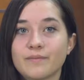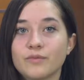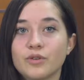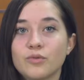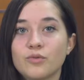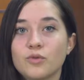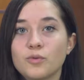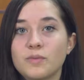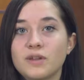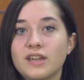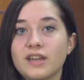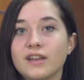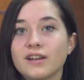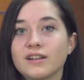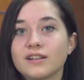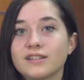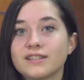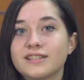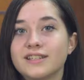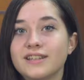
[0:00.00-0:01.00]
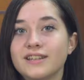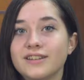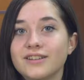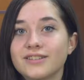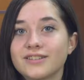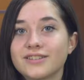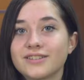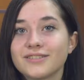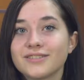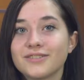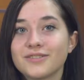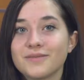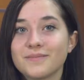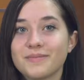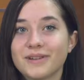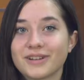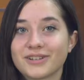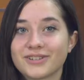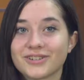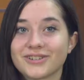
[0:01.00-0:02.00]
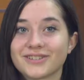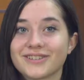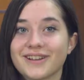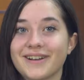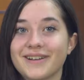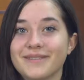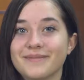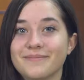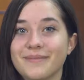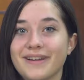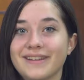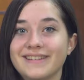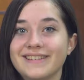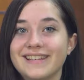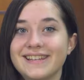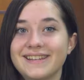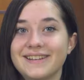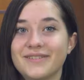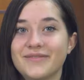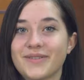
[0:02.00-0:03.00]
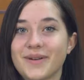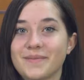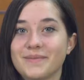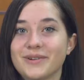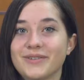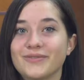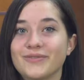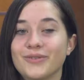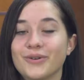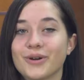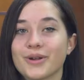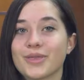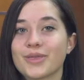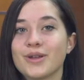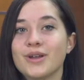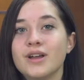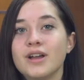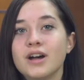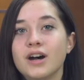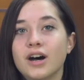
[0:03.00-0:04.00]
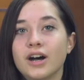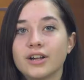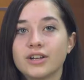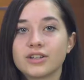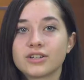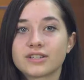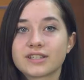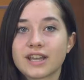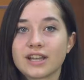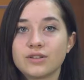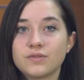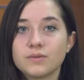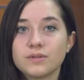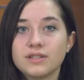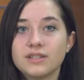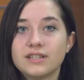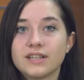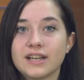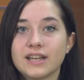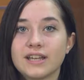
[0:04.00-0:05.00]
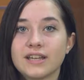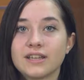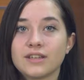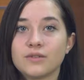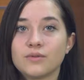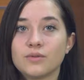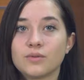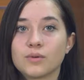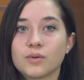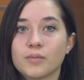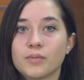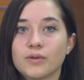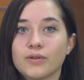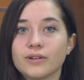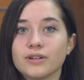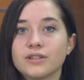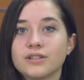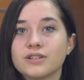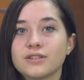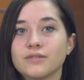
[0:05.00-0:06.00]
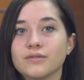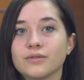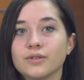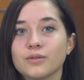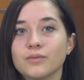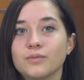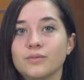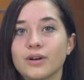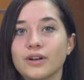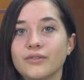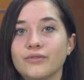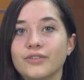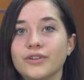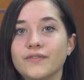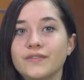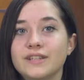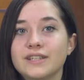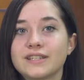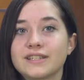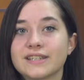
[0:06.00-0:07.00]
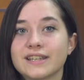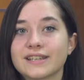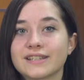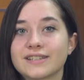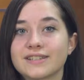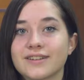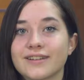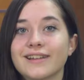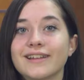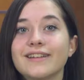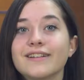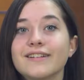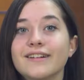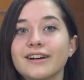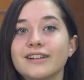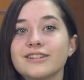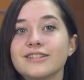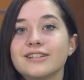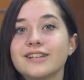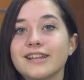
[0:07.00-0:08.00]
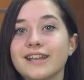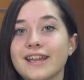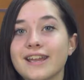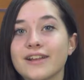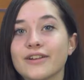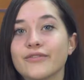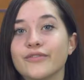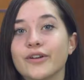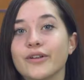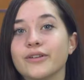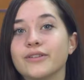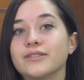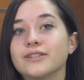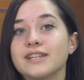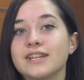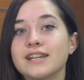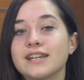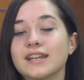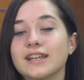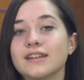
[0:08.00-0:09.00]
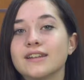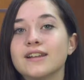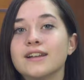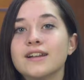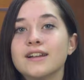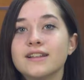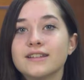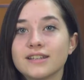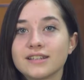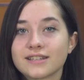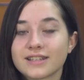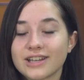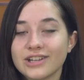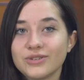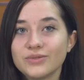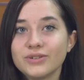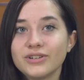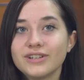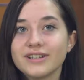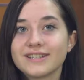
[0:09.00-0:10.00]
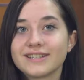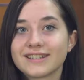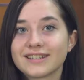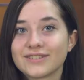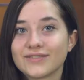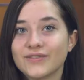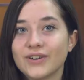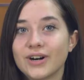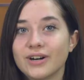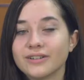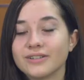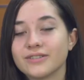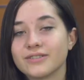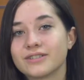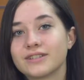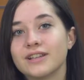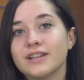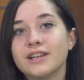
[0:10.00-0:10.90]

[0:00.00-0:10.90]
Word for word: We will begin our senior salute pictures on Monday, November 4th. On your scheduled day, you will report to room 156 during your lunch to get your photo taken. The schedule is as follows.